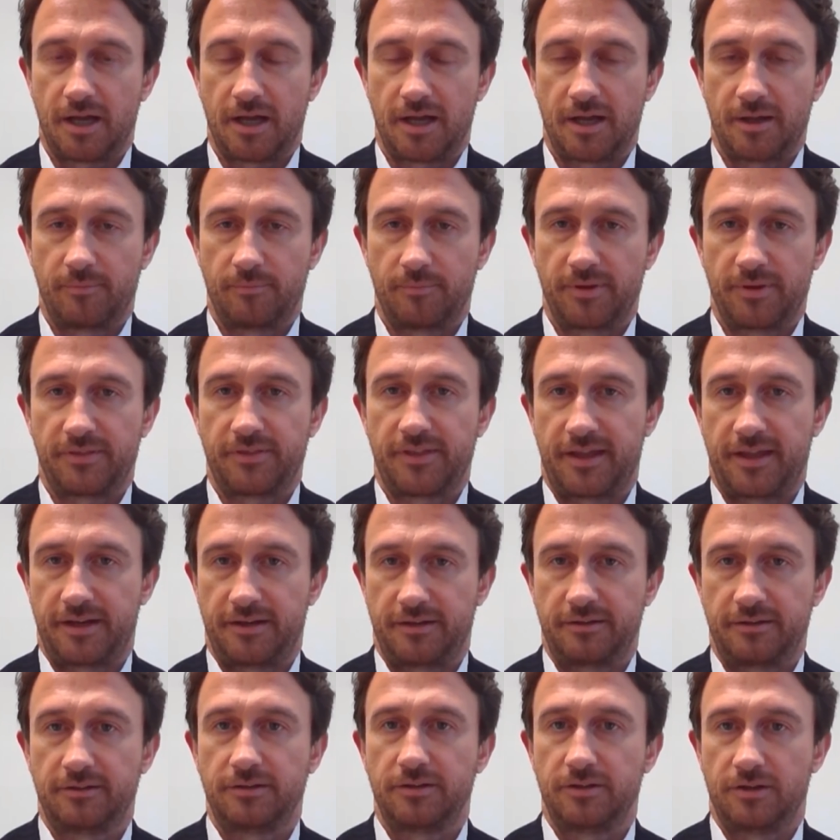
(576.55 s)
But
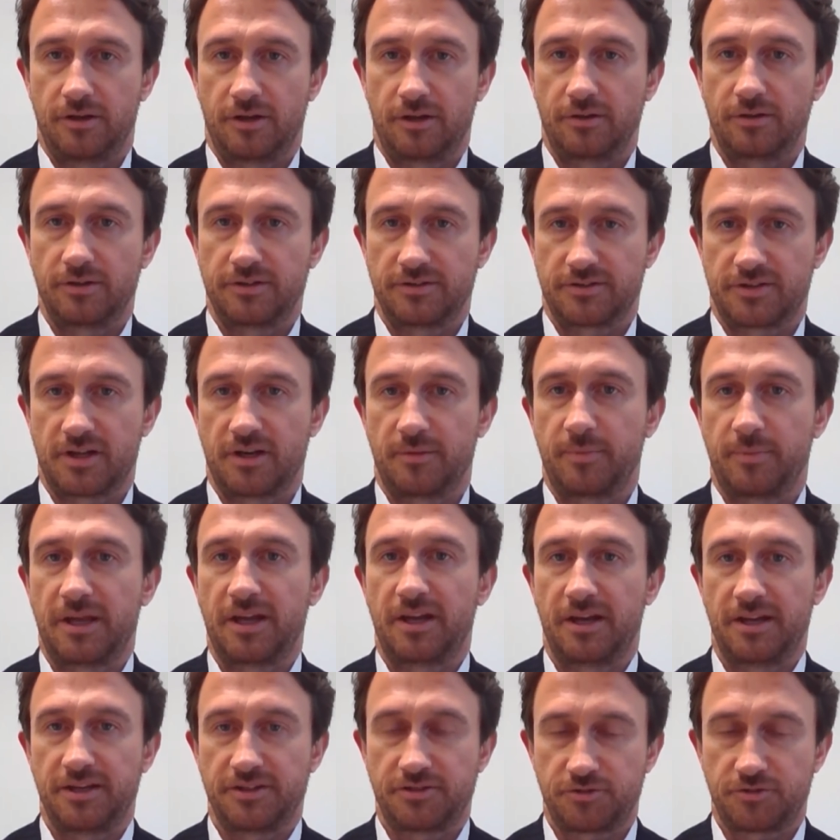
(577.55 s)
then, you know, it's going to
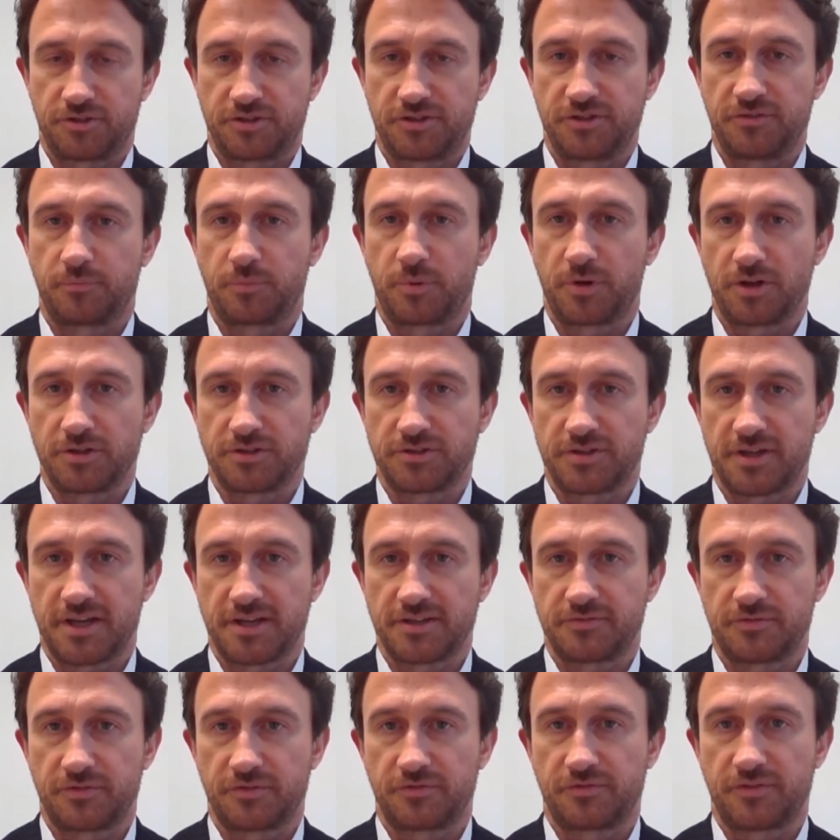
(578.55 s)
be an iterative
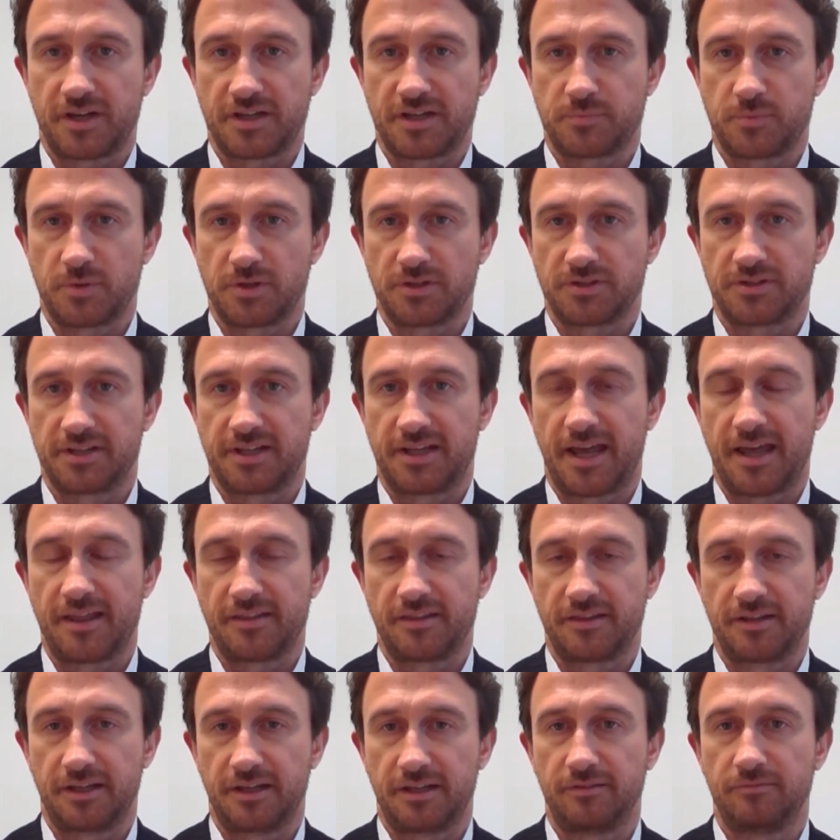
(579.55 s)
process for Facebook to
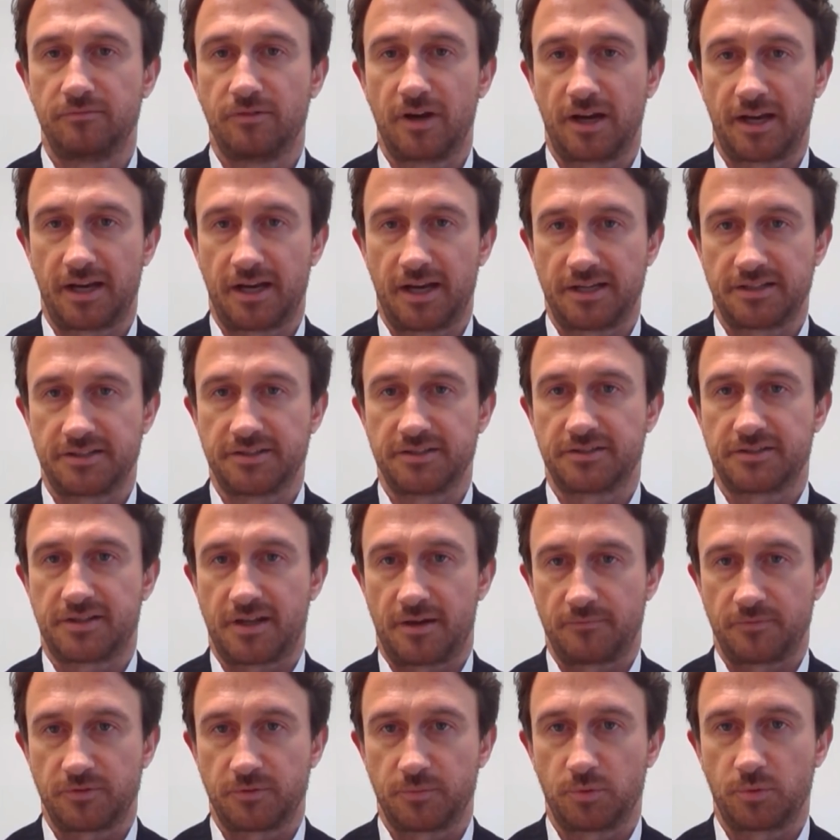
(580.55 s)
get the regulators
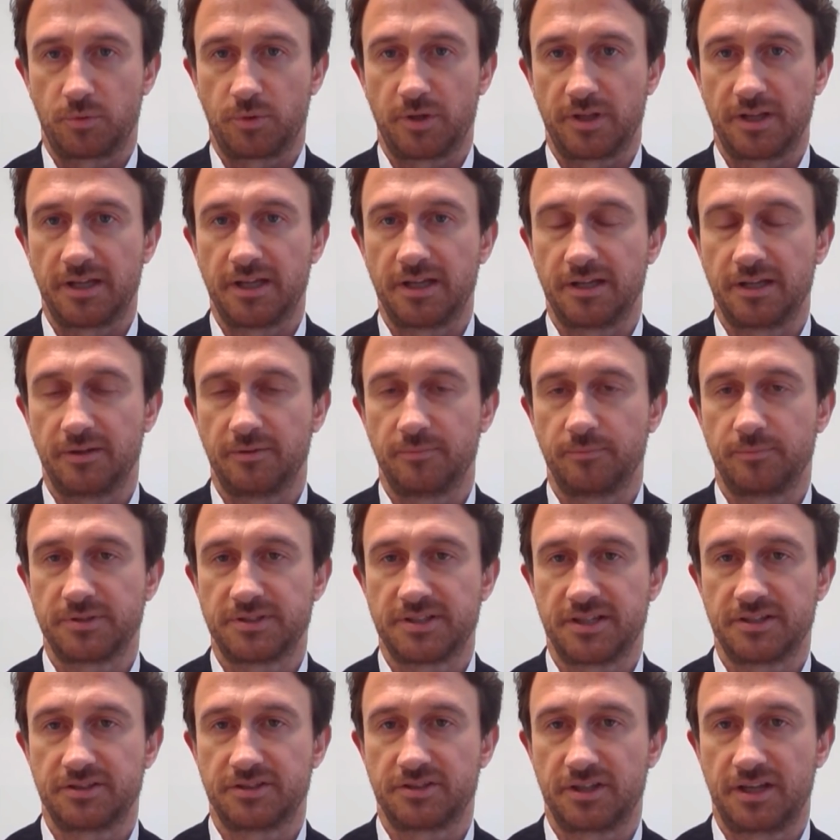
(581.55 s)
comfortable with it and
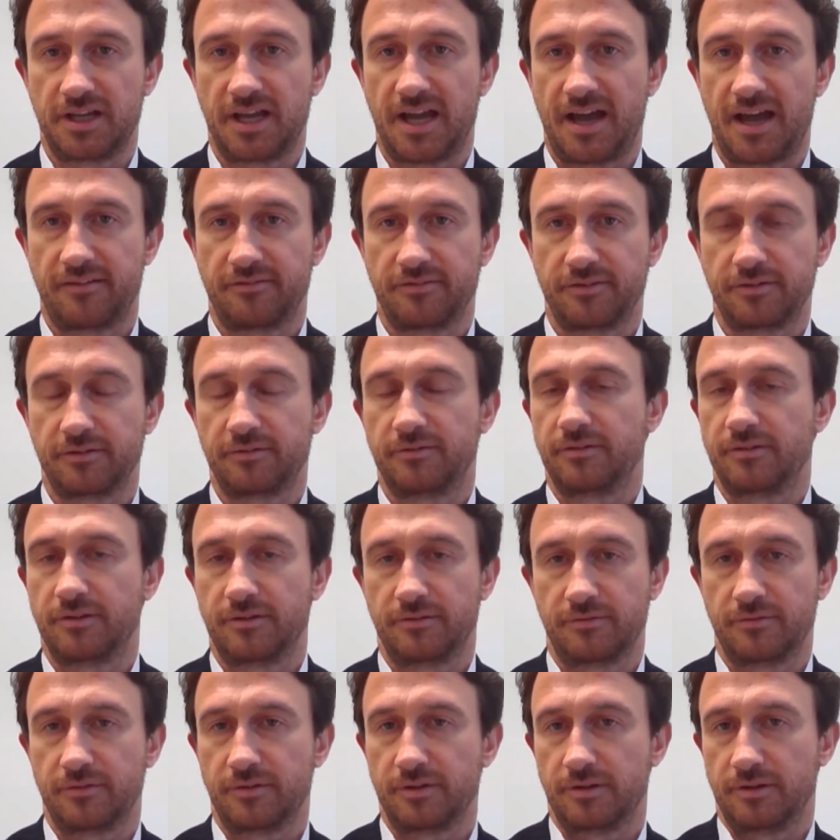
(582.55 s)
potentially have
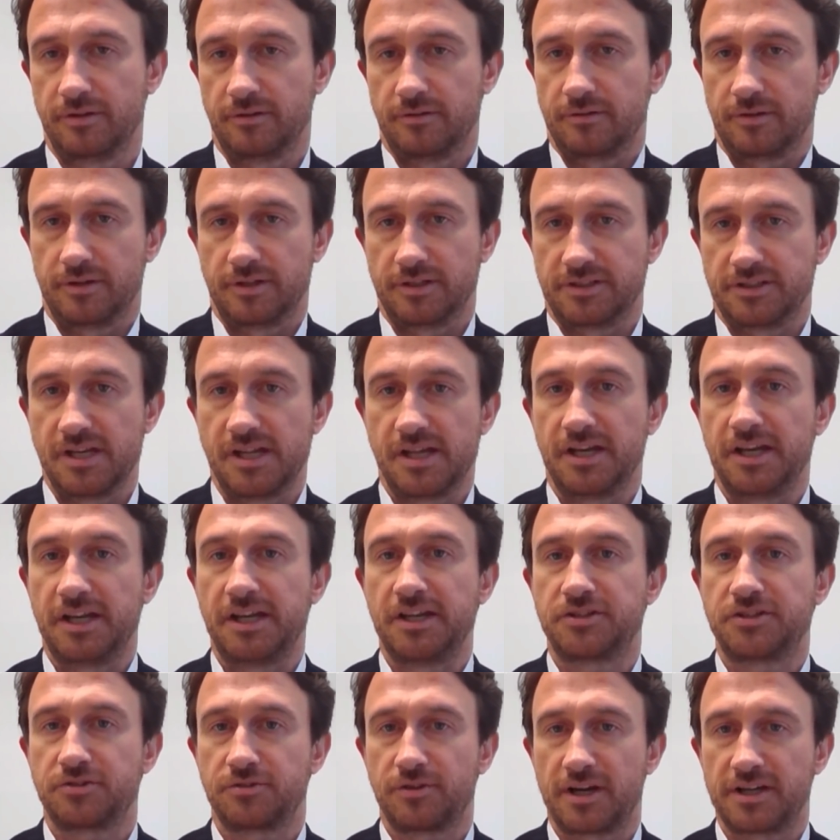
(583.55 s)
an
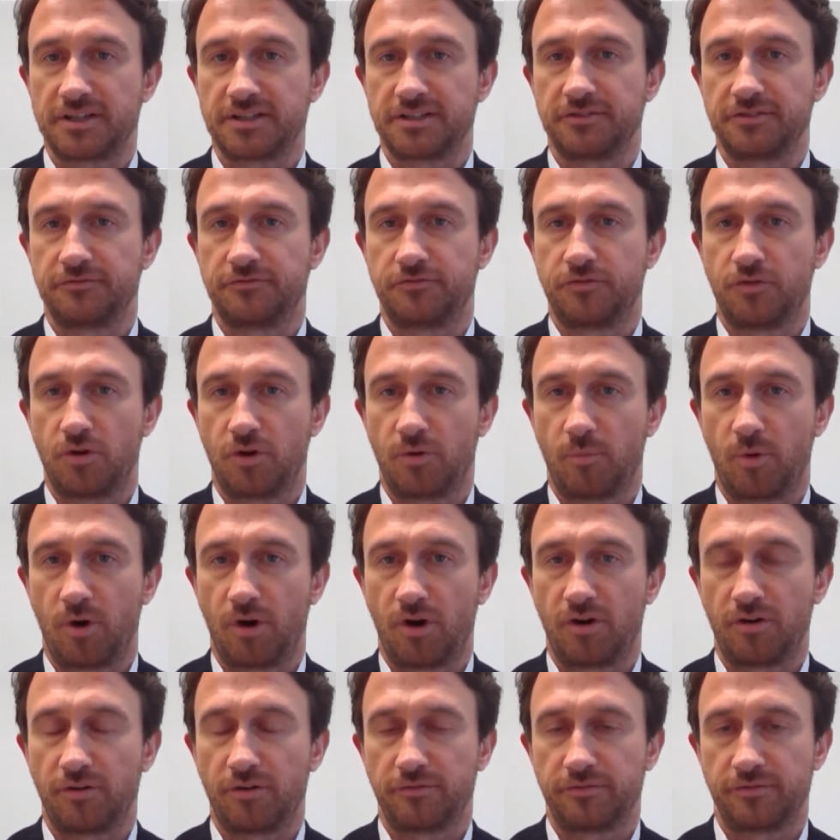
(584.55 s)
iterated form
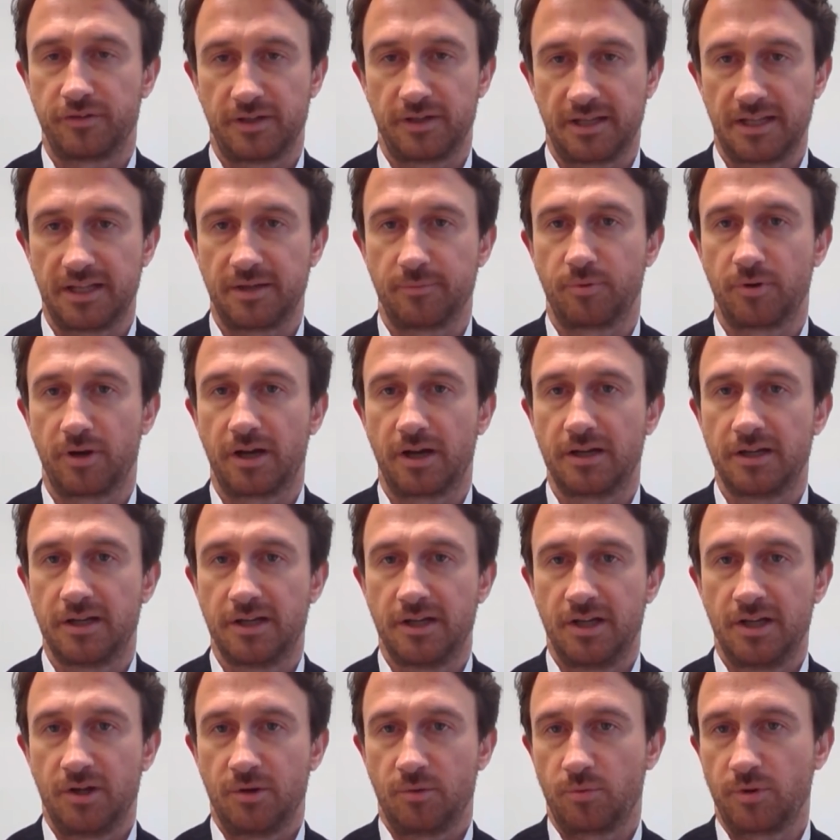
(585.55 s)
of Libra
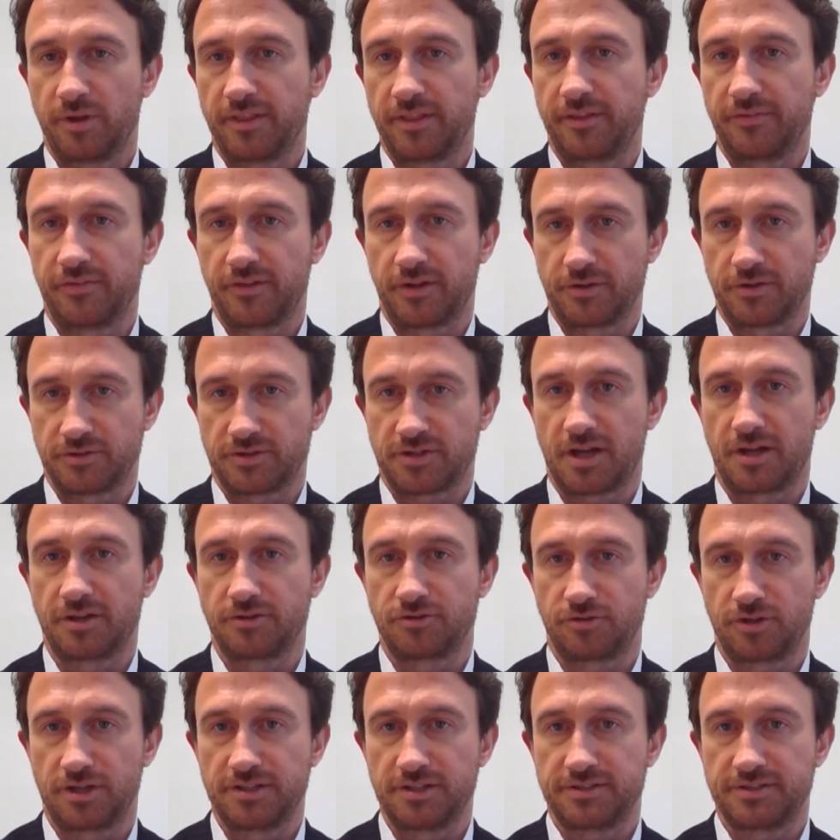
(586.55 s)
within those
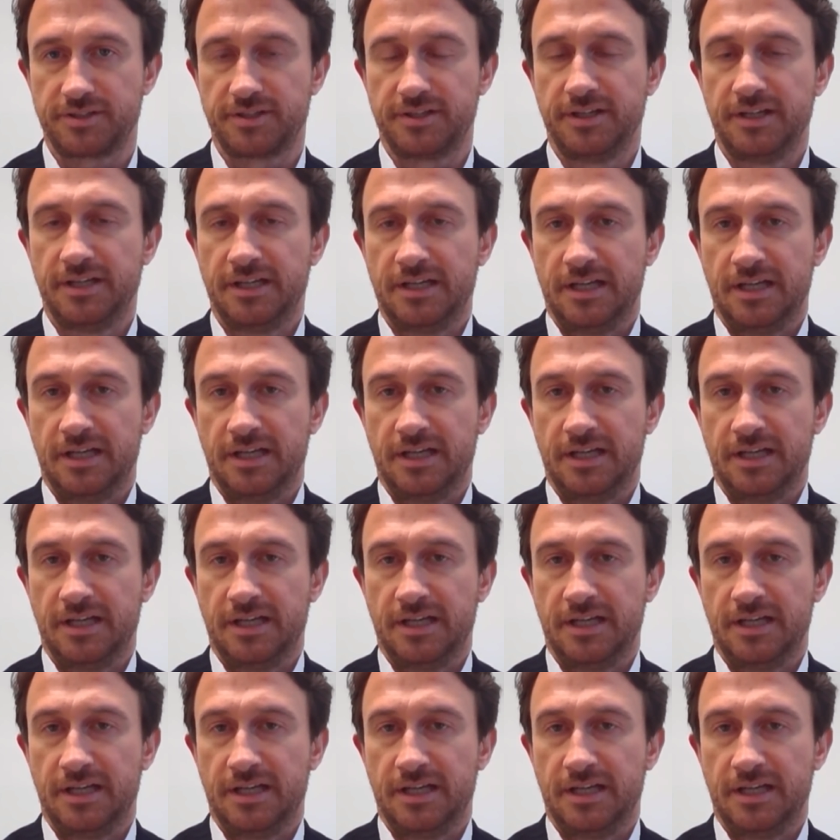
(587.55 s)
countries.